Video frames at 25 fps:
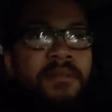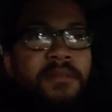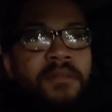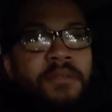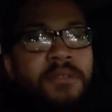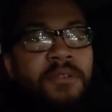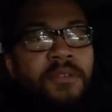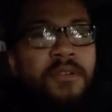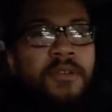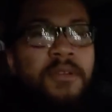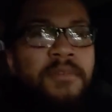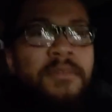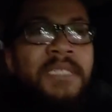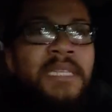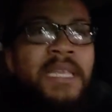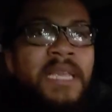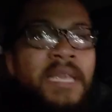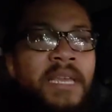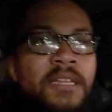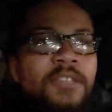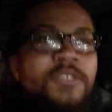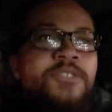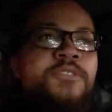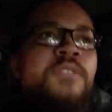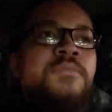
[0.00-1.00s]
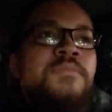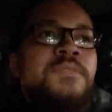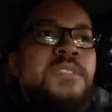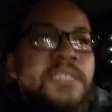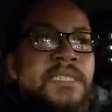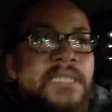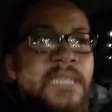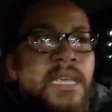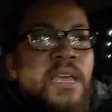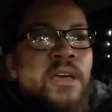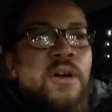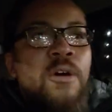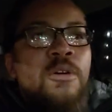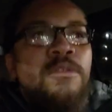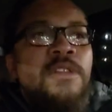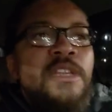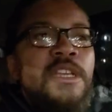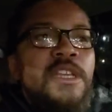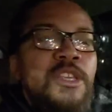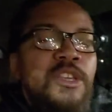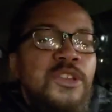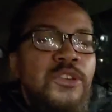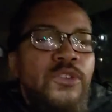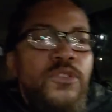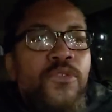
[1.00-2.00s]
You know what I'm saying? The scripture say, only
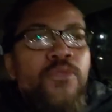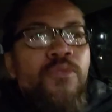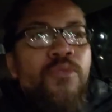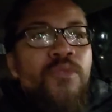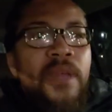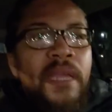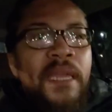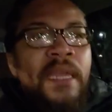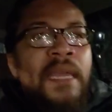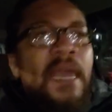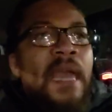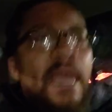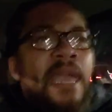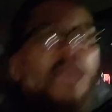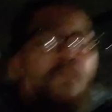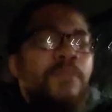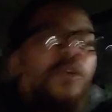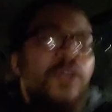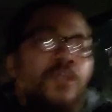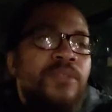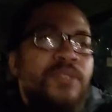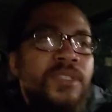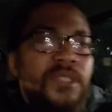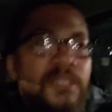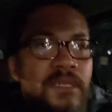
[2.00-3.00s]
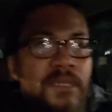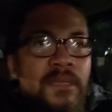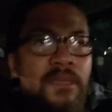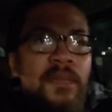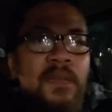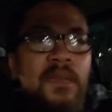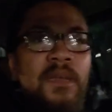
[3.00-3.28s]
you, and Amos,